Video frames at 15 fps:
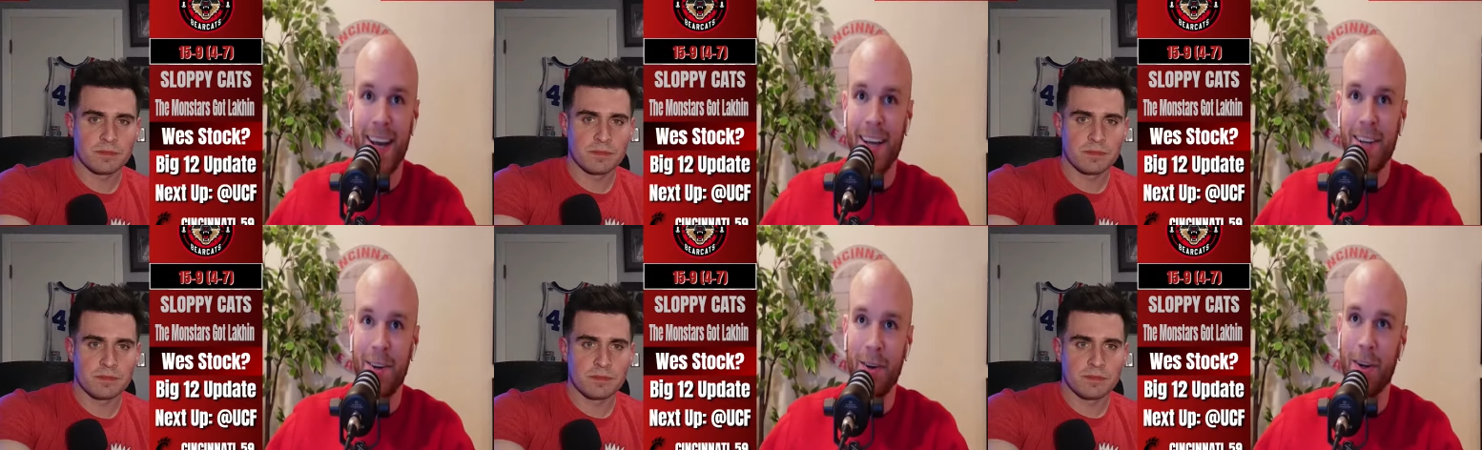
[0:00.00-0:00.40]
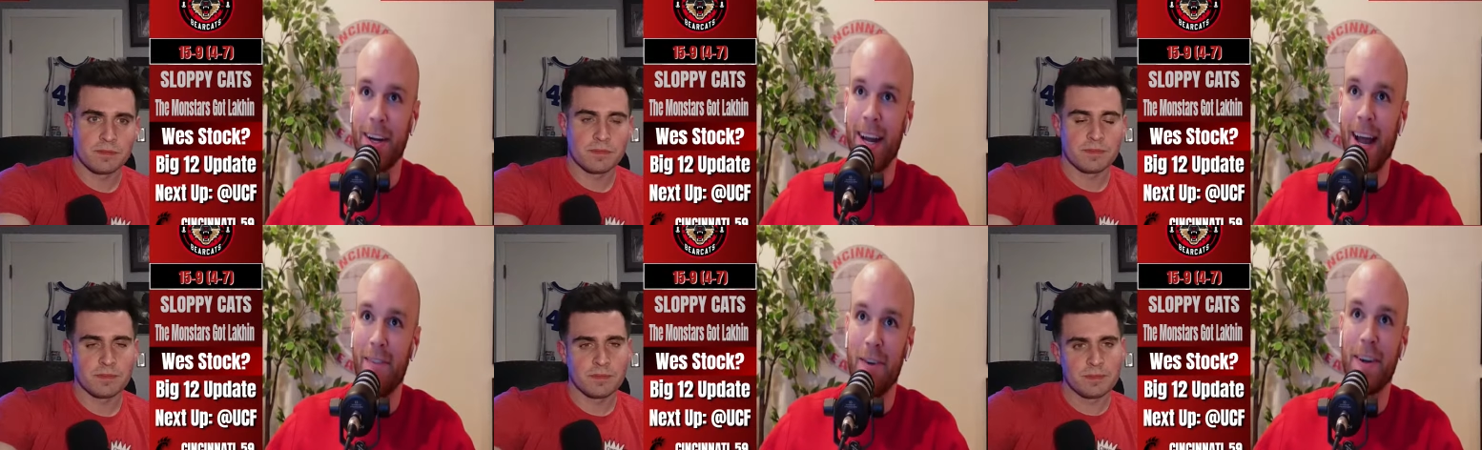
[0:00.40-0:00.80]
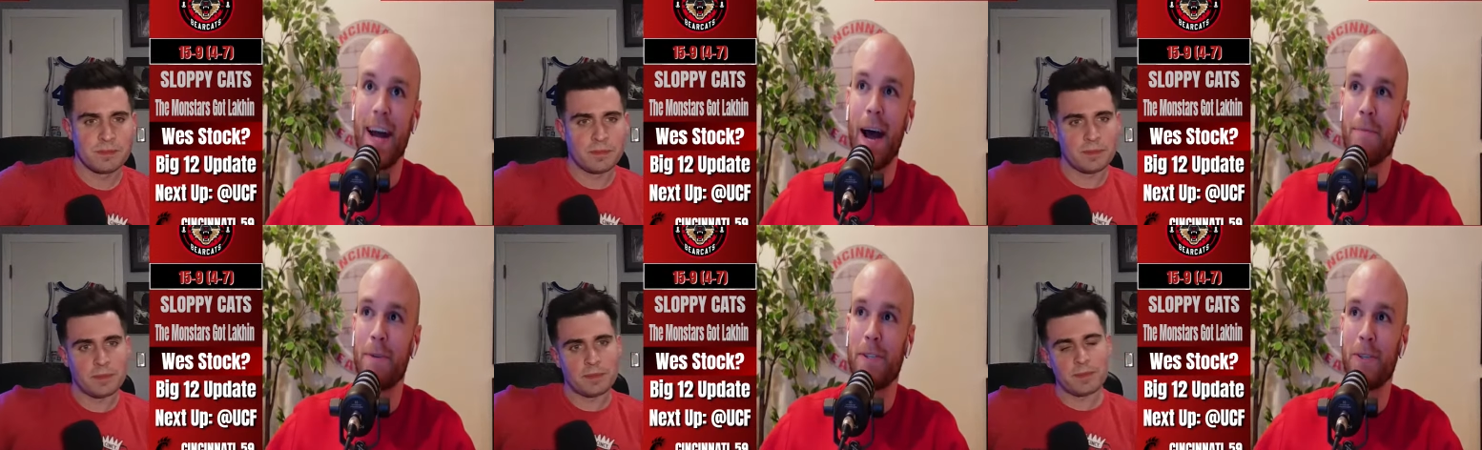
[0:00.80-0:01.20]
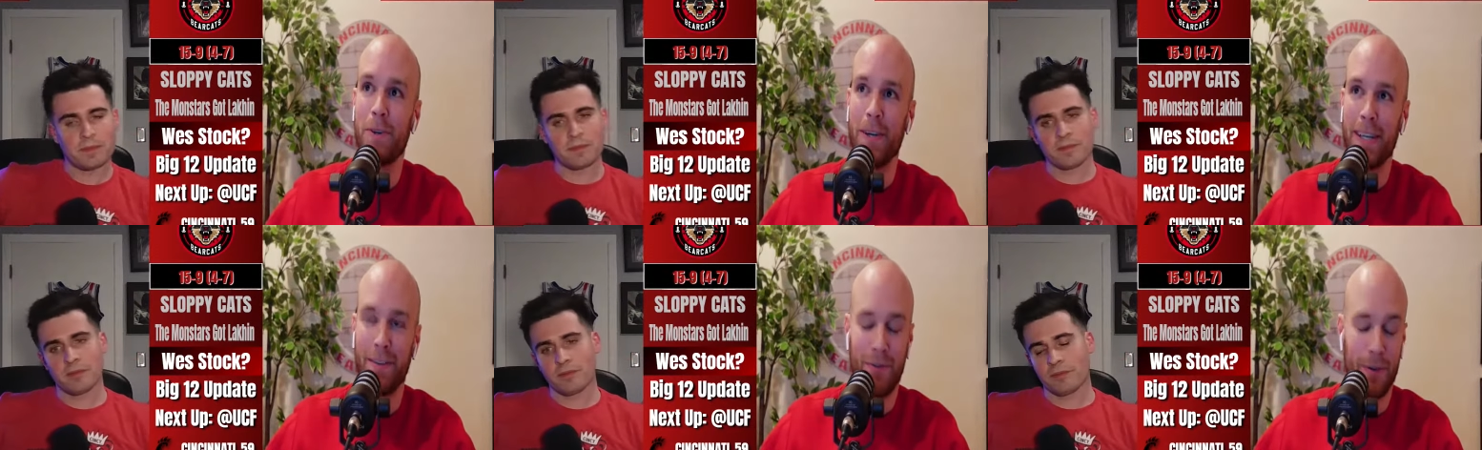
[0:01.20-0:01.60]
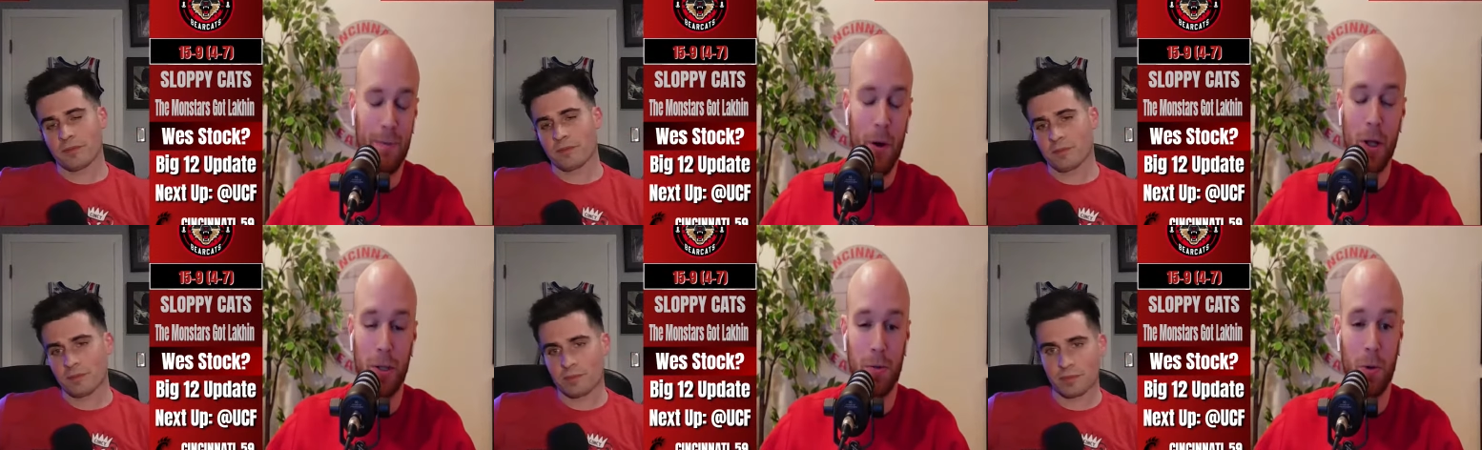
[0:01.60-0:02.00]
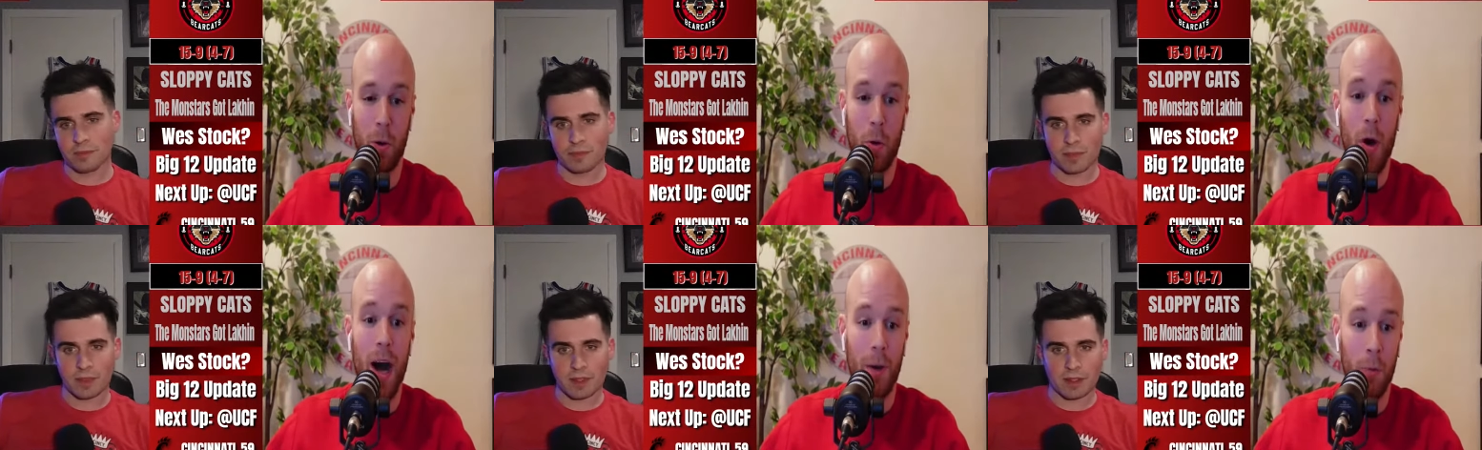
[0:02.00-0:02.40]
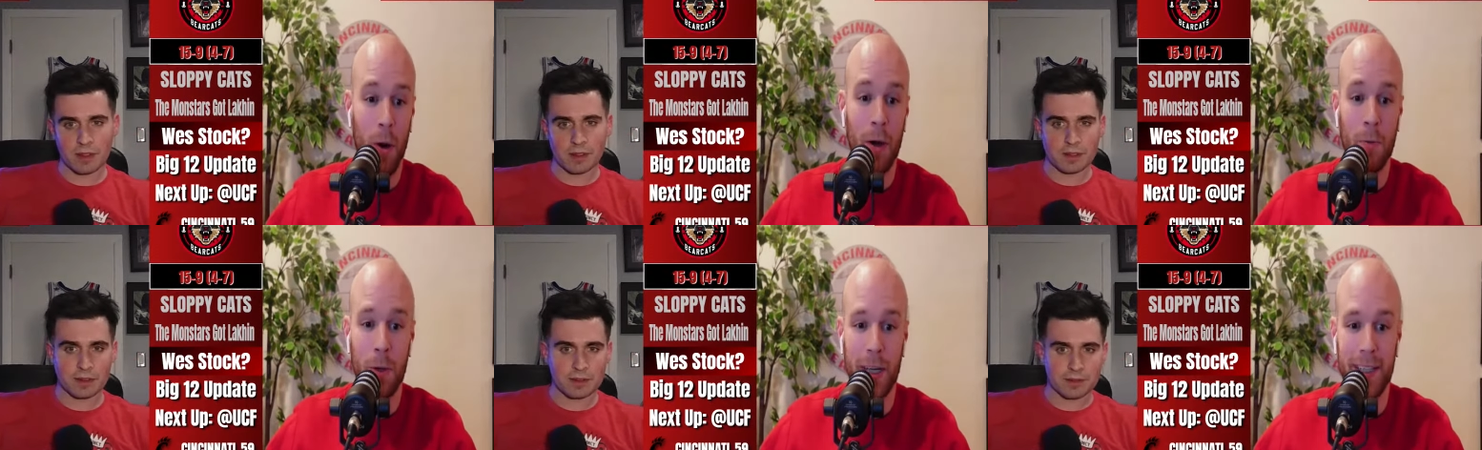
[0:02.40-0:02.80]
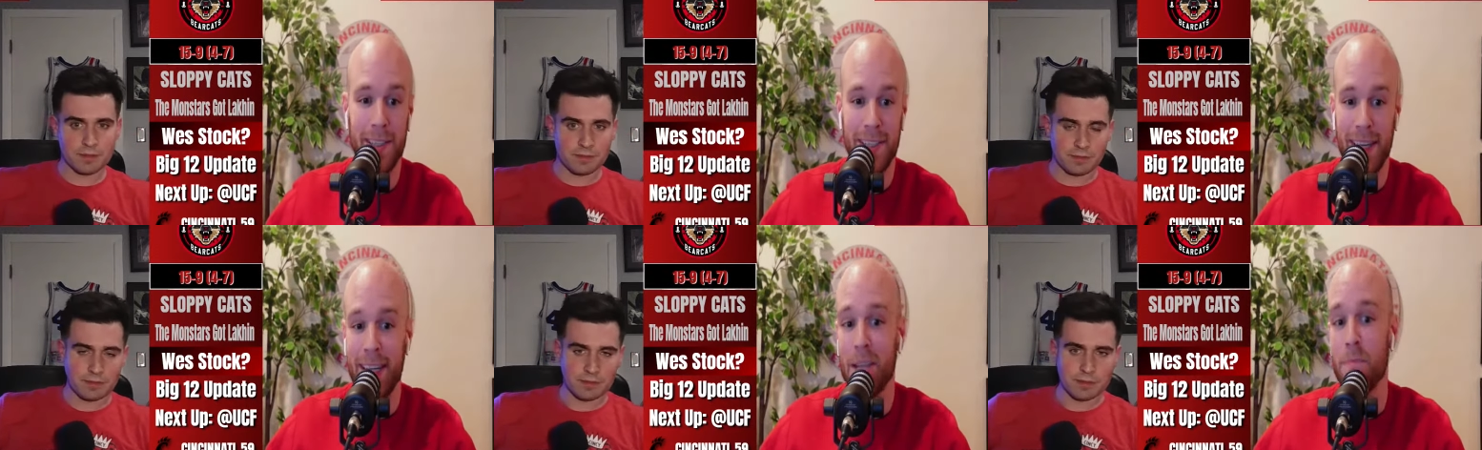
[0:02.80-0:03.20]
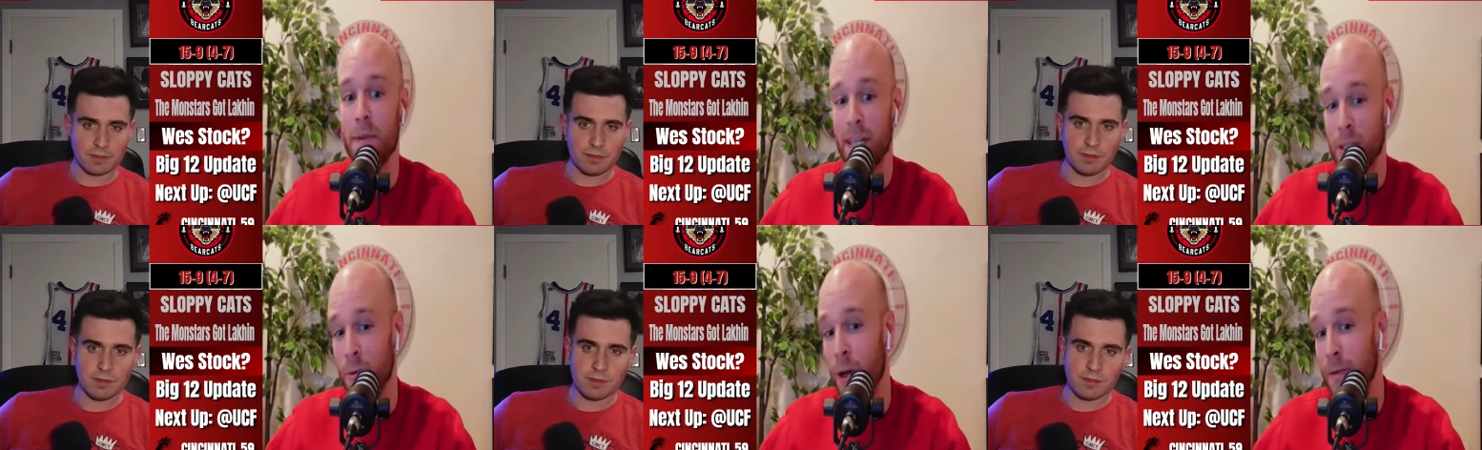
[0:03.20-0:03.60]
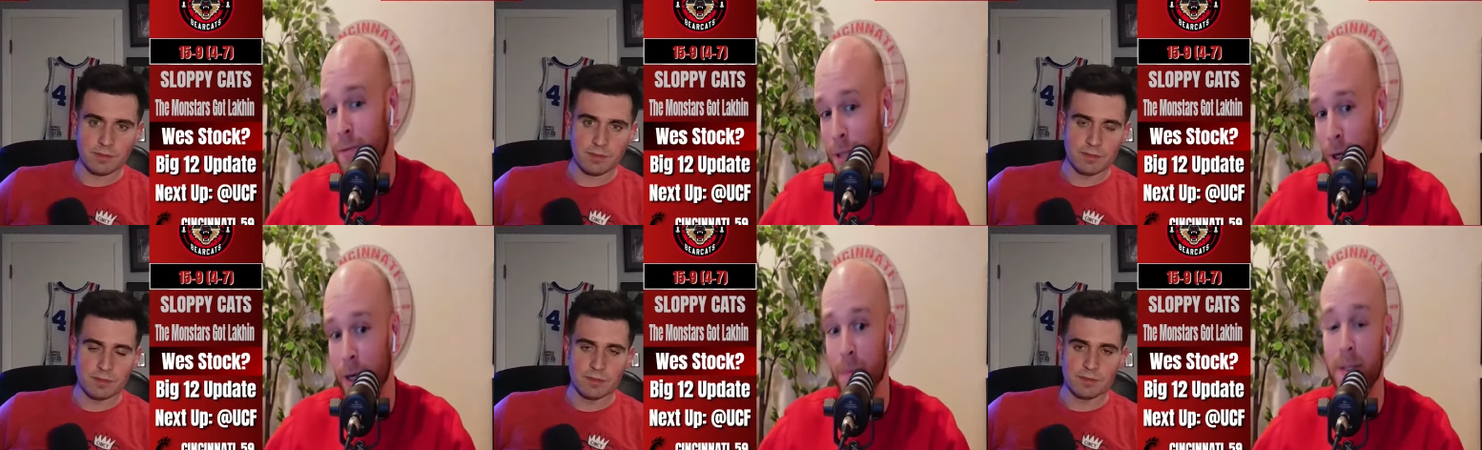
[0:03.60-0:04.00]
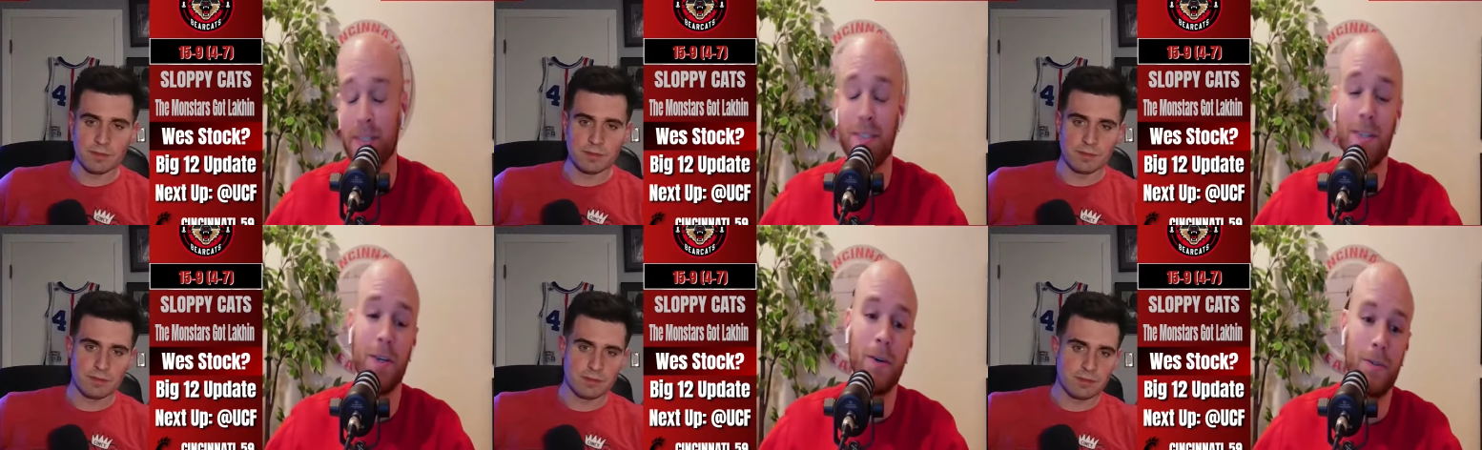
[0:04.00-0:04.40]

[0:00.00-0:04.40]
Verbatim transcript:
Speaker 1: you're going to have an opportunity for multiple quad one wins in the Big 12 tournament too.